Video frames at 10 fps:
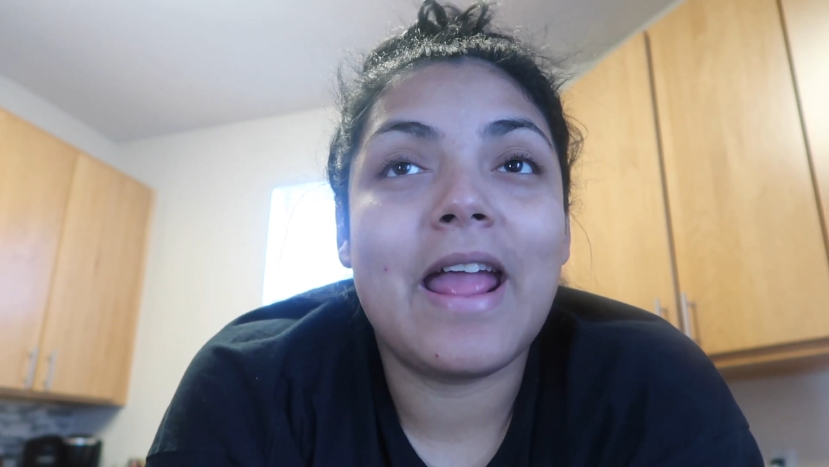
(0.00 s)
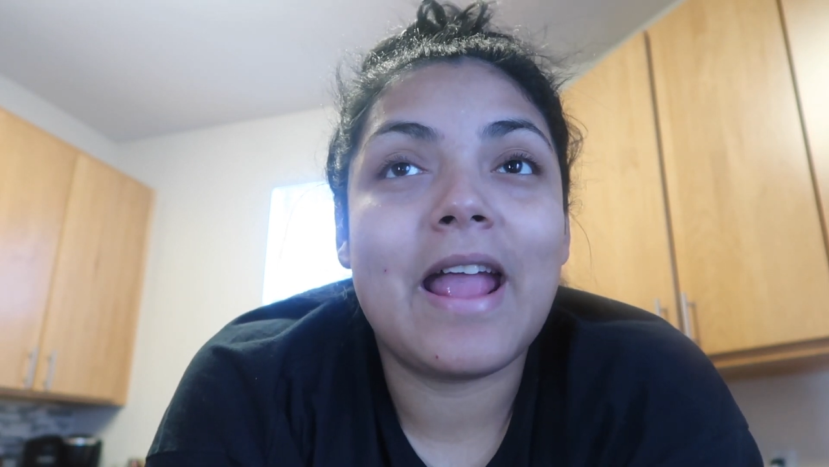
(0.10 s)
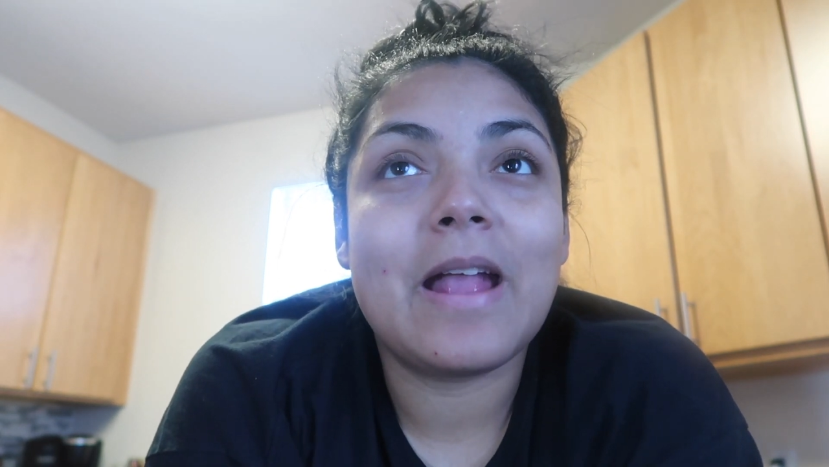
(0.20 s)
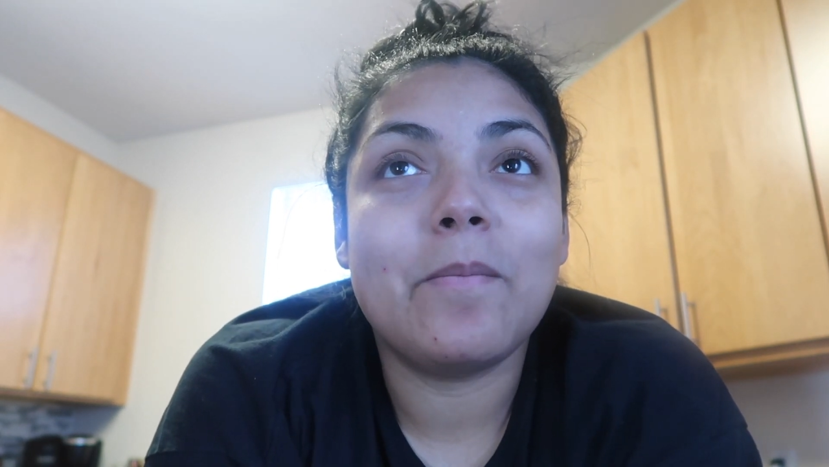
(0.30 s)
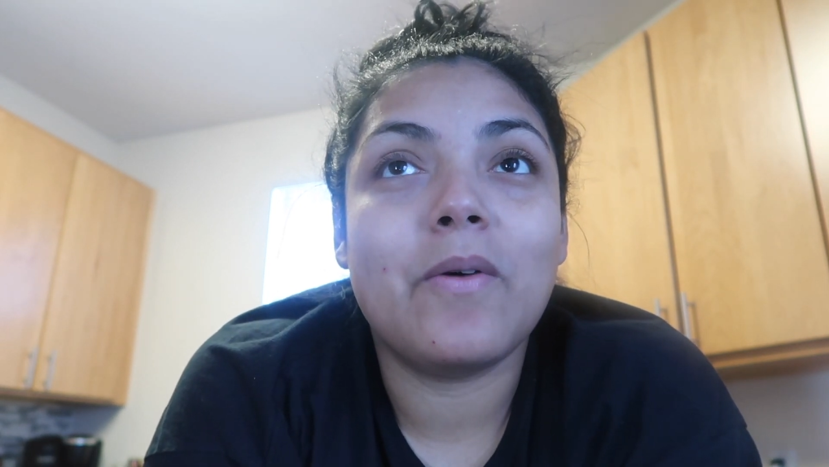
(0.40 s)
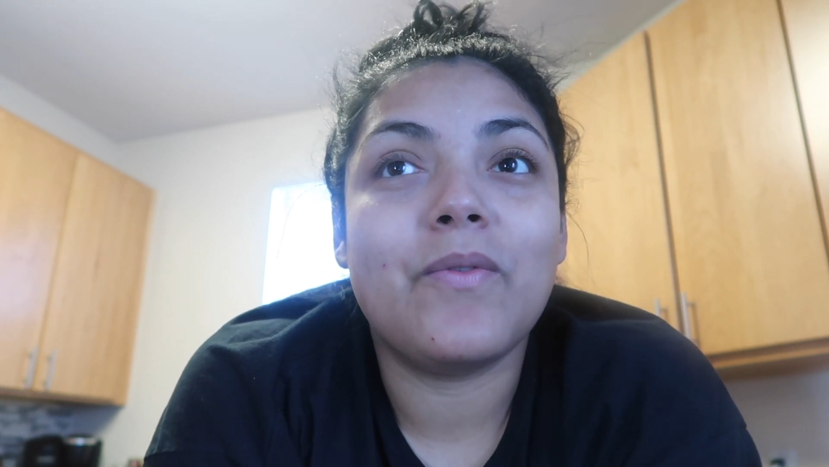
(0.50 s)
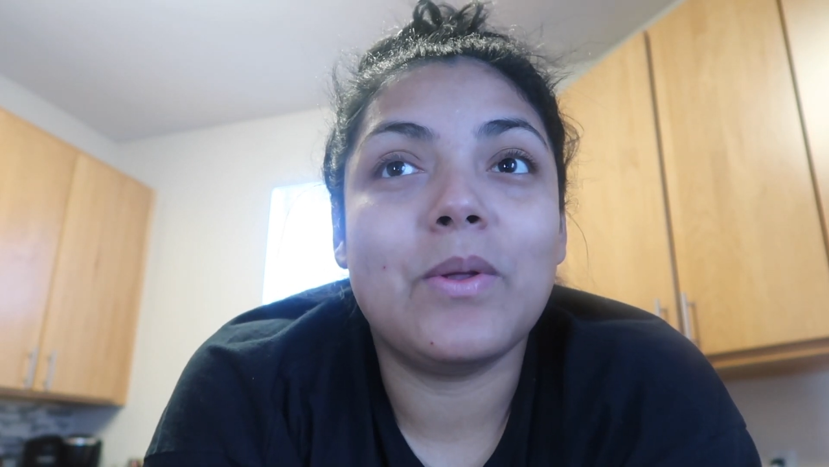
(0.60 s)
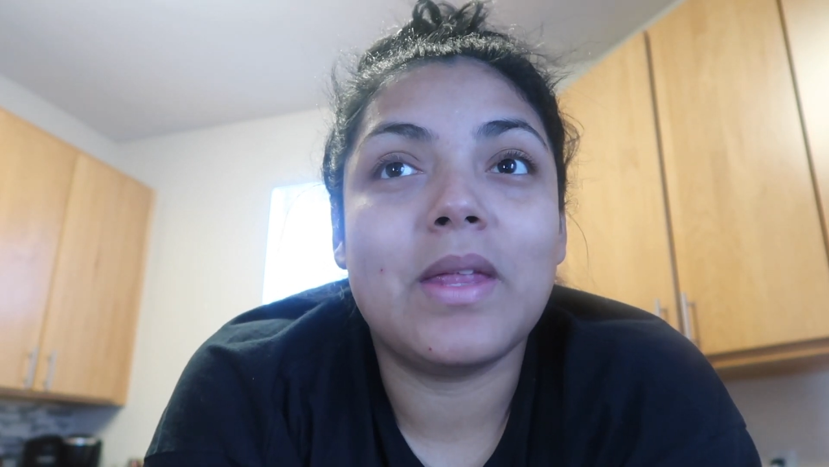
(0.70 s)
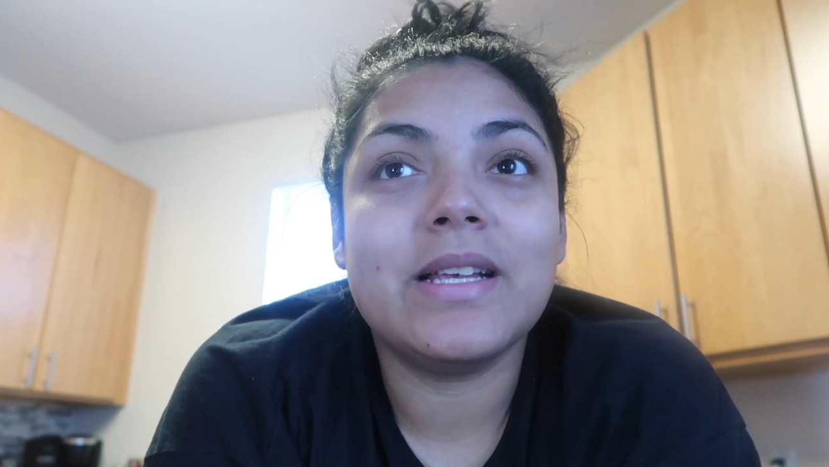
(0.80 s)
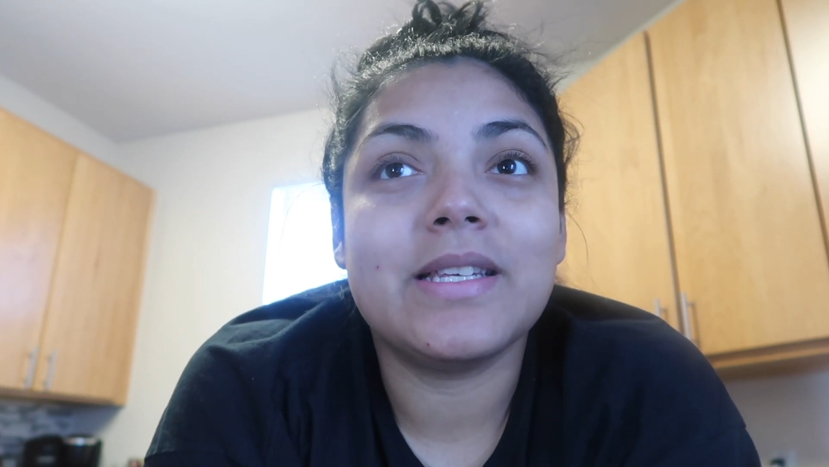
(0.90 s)
name a
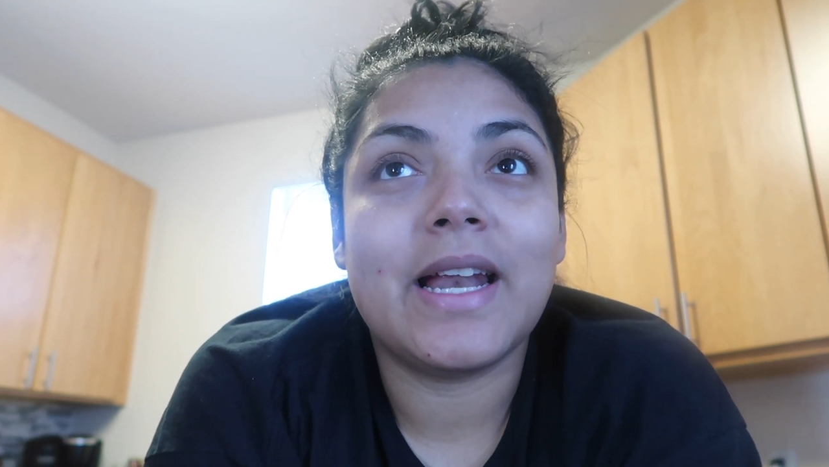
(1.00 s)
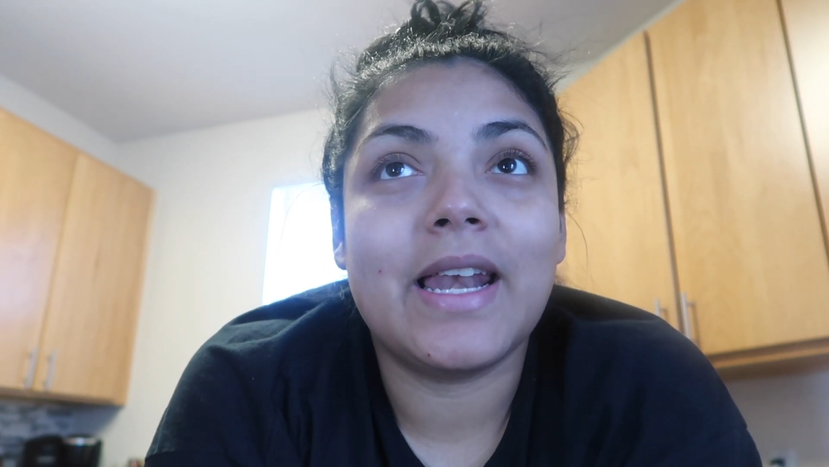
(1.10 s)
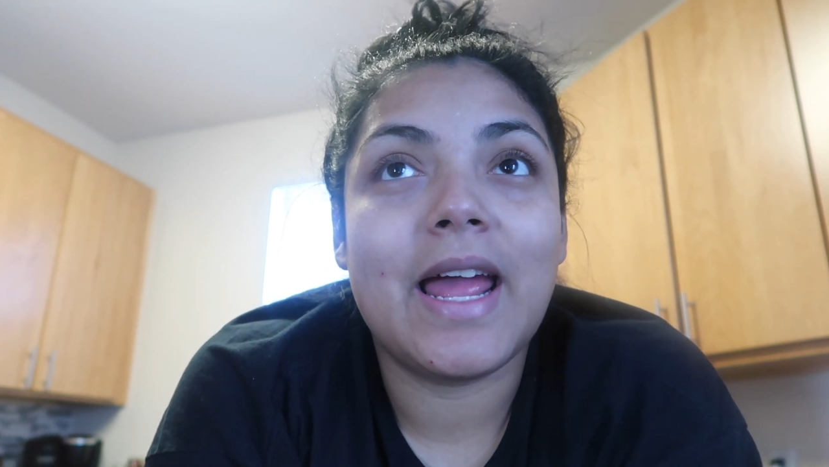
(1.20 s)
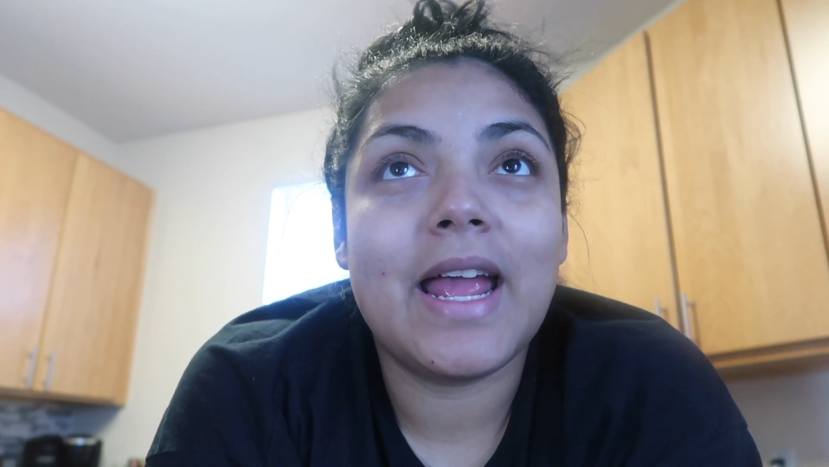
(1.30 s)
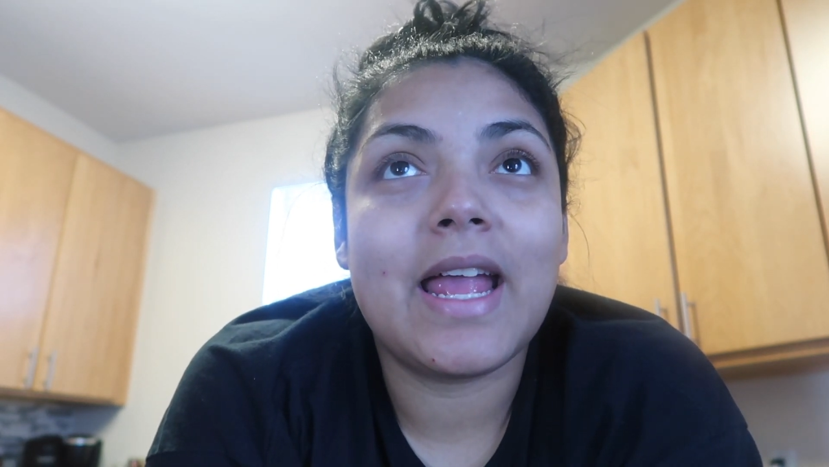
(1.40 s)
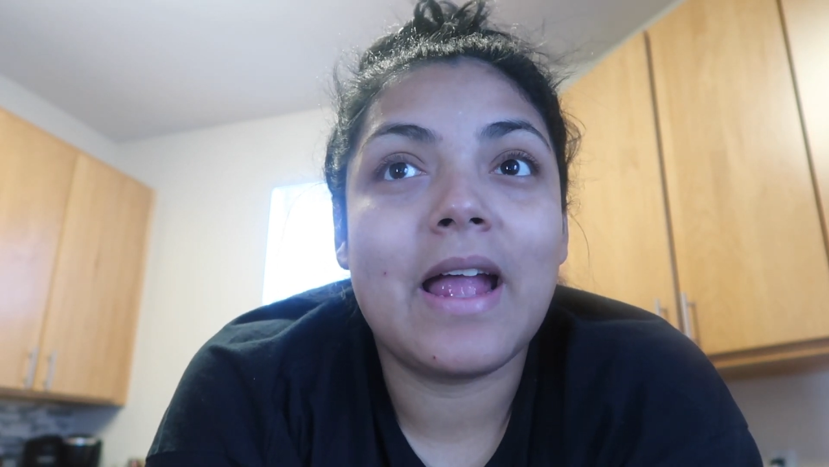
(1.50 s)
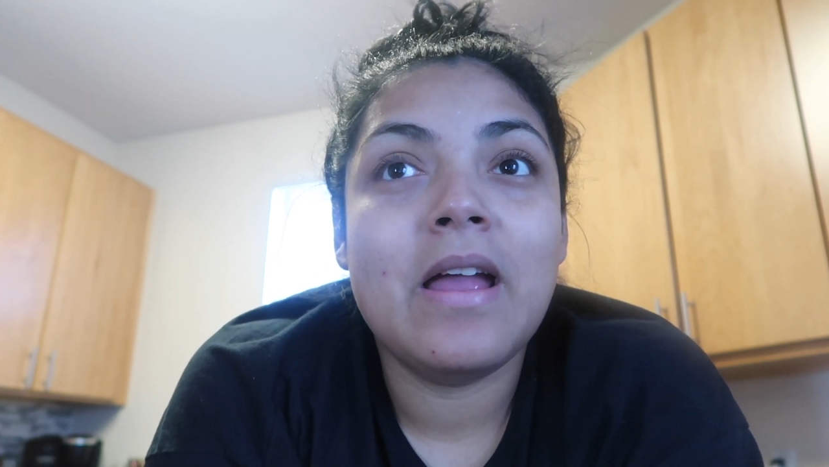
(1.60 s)
few things that i like